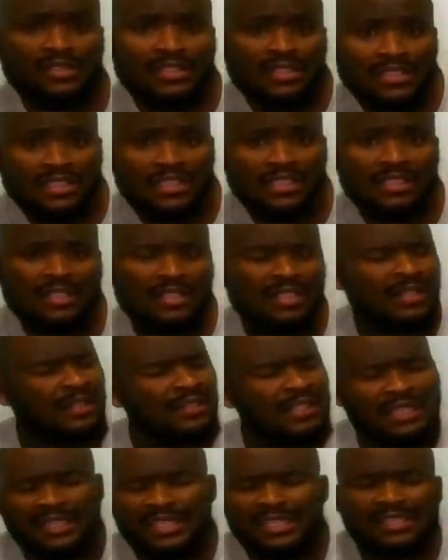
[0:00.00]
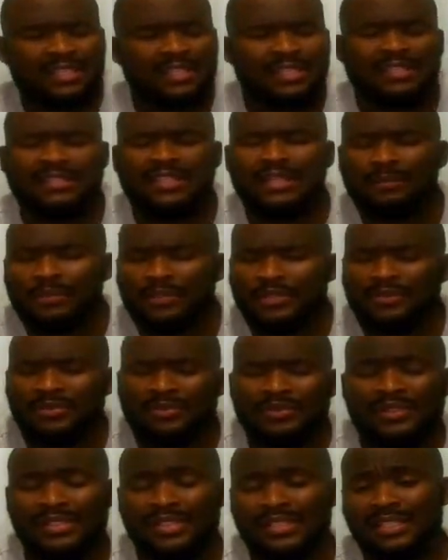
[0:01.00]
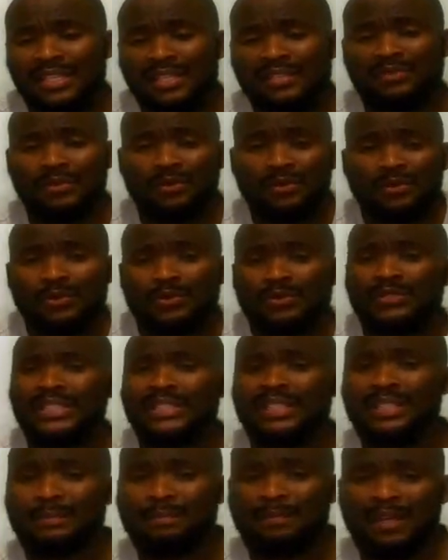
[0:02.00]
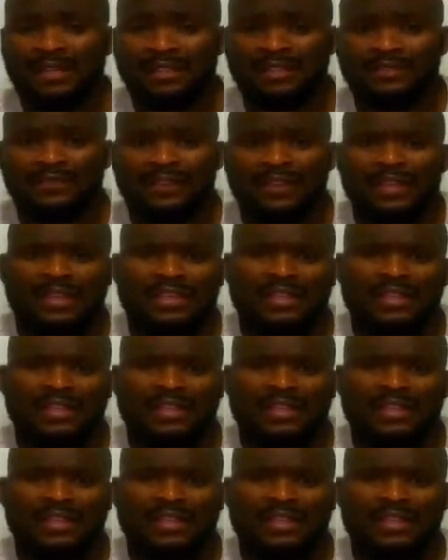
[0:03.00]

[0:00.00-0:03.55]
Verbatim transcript: she like as a, somebody who's 30 years old and above